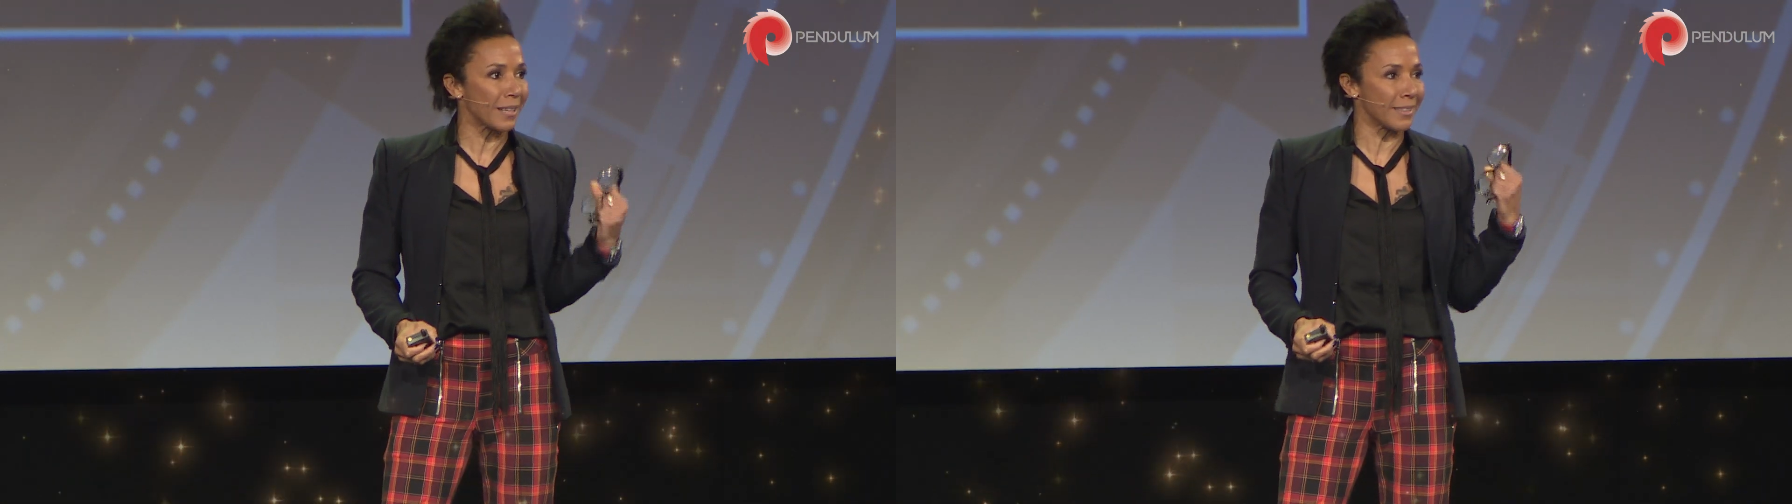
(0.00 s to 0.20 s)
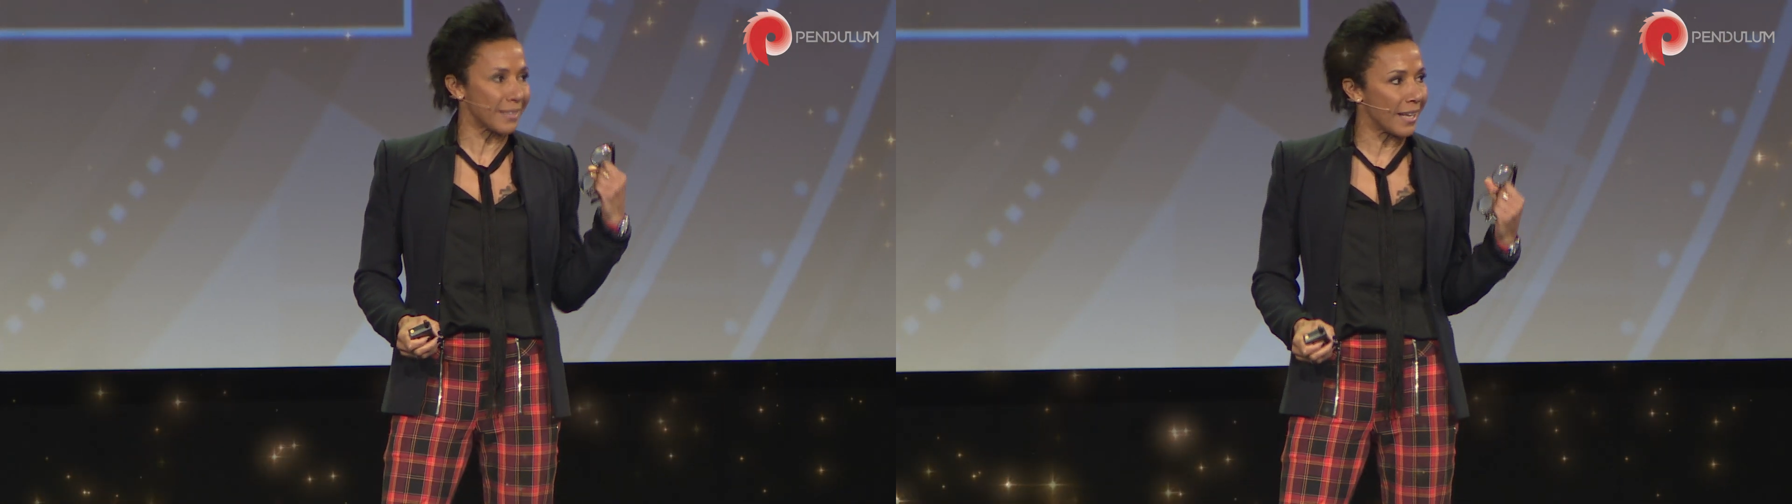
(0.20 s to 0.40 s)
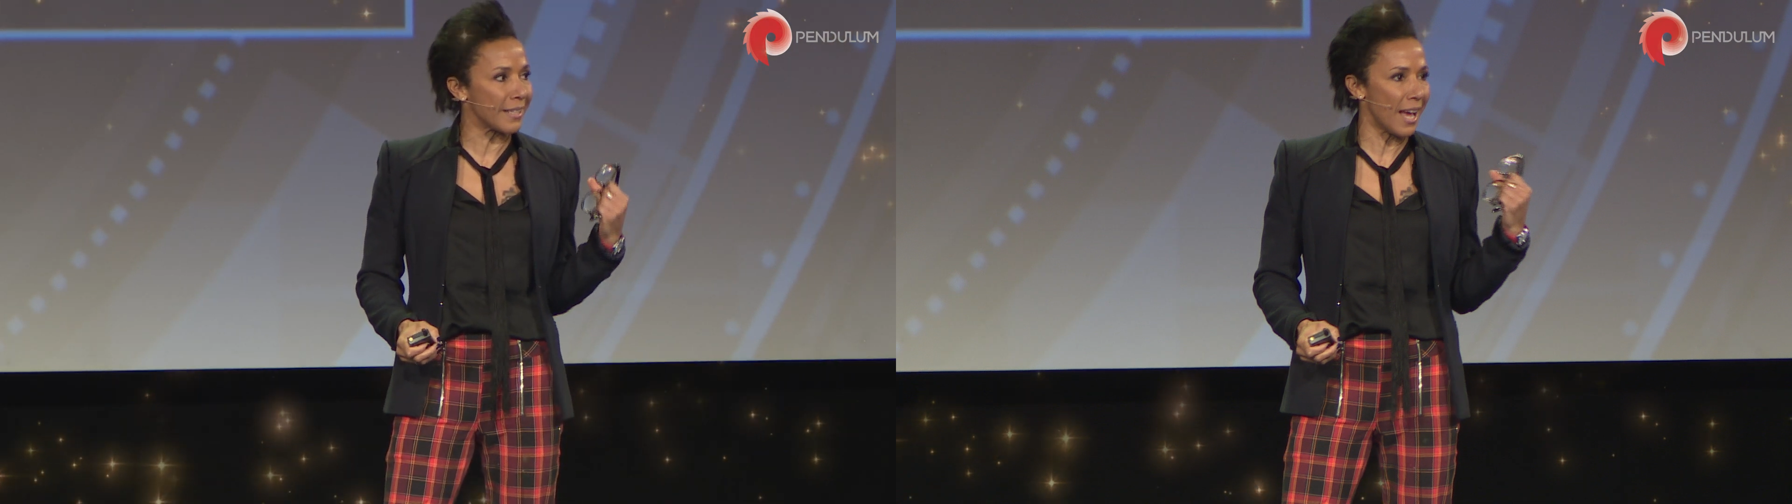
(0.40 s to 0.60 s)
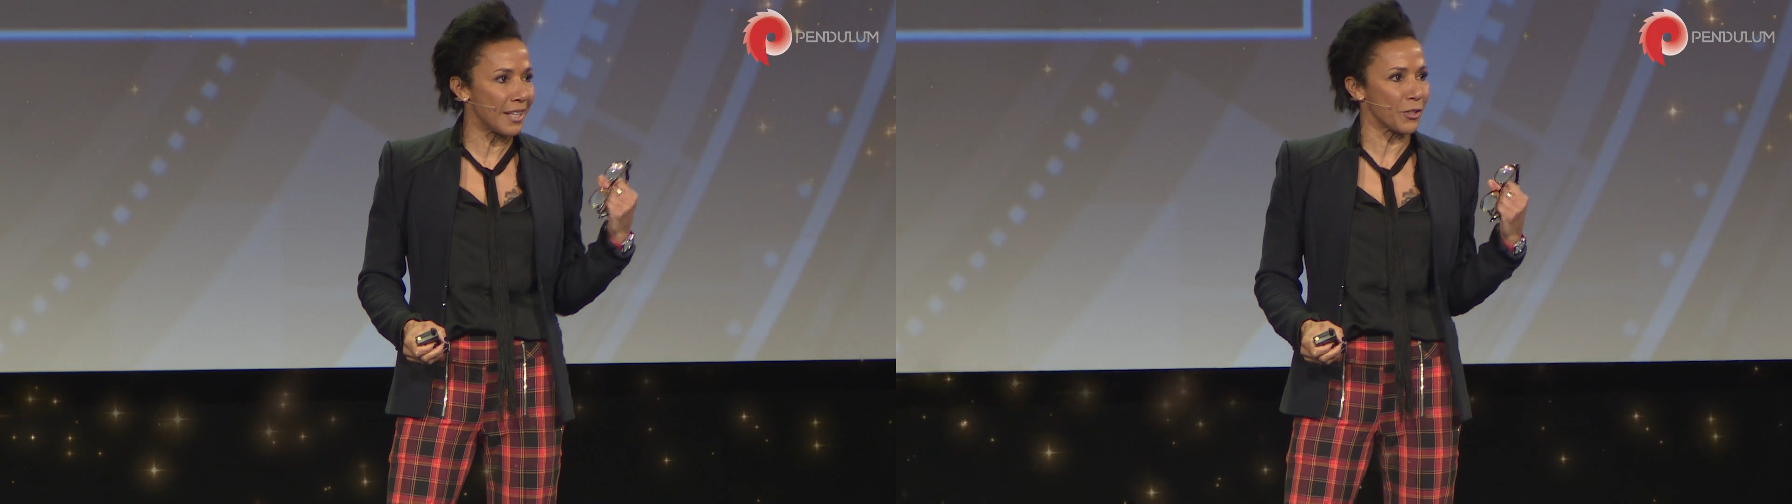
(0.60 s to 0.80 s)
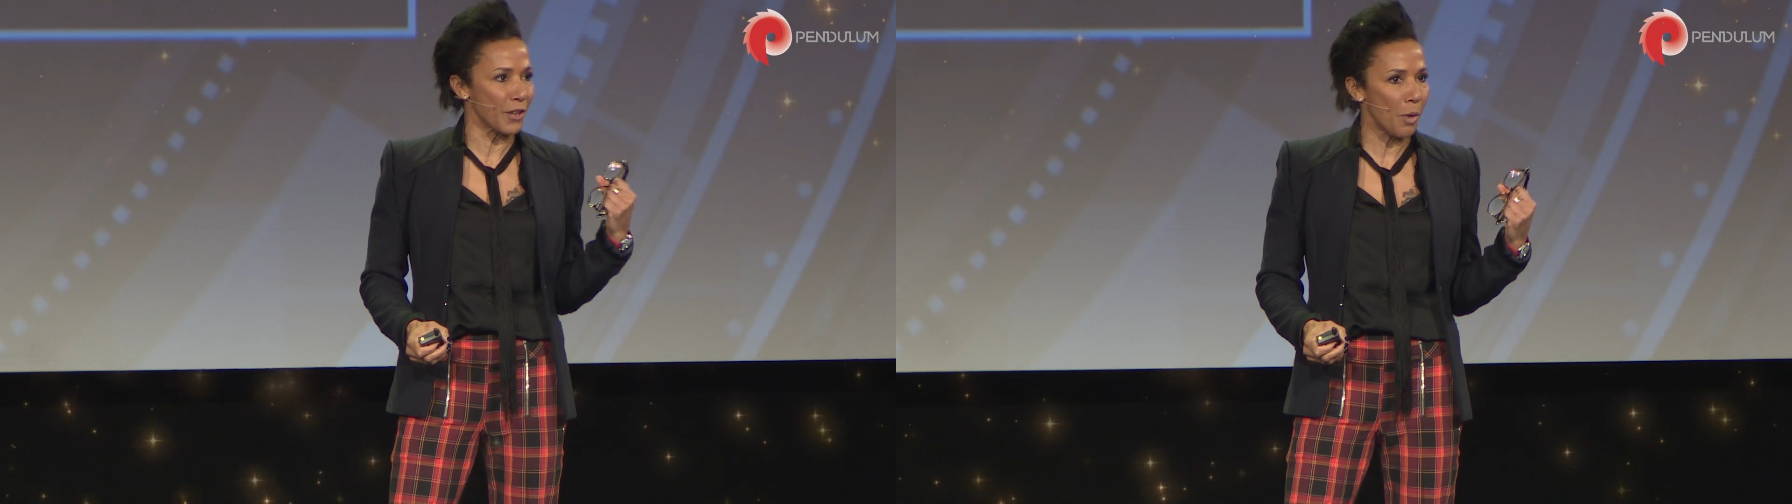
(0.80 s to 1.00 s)
and say, yeah,
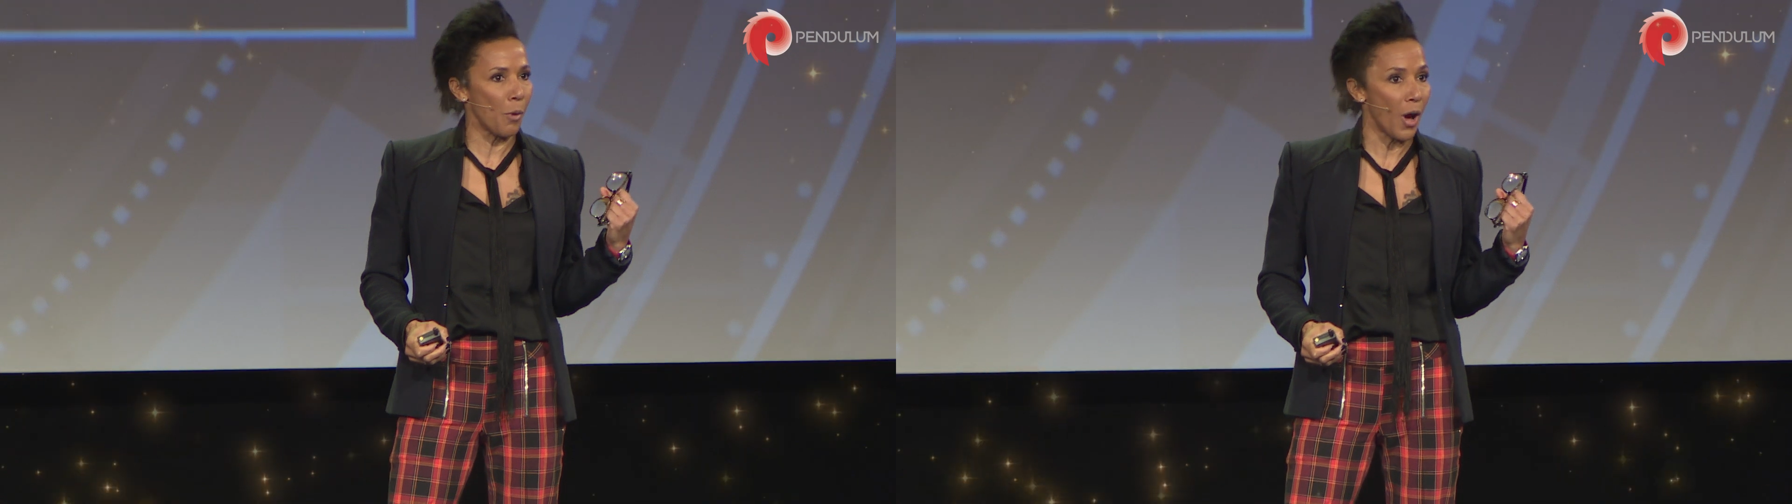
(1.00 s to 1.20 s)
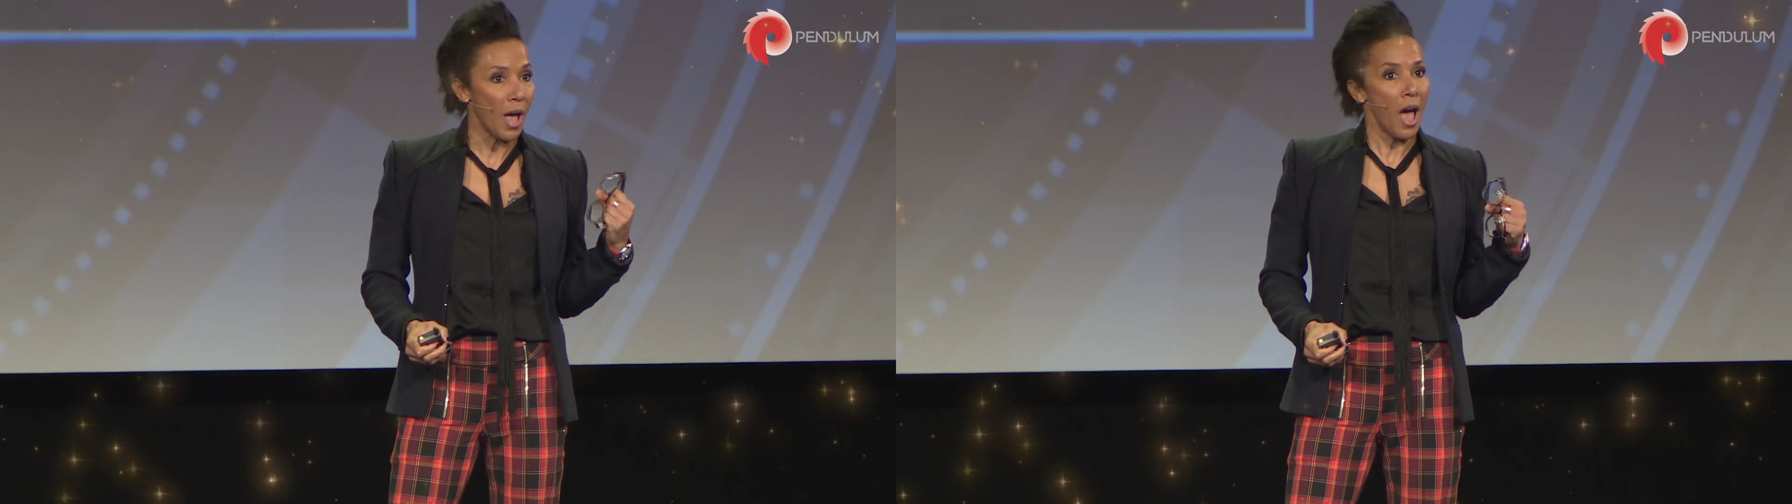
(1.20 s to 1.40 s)
do you know what?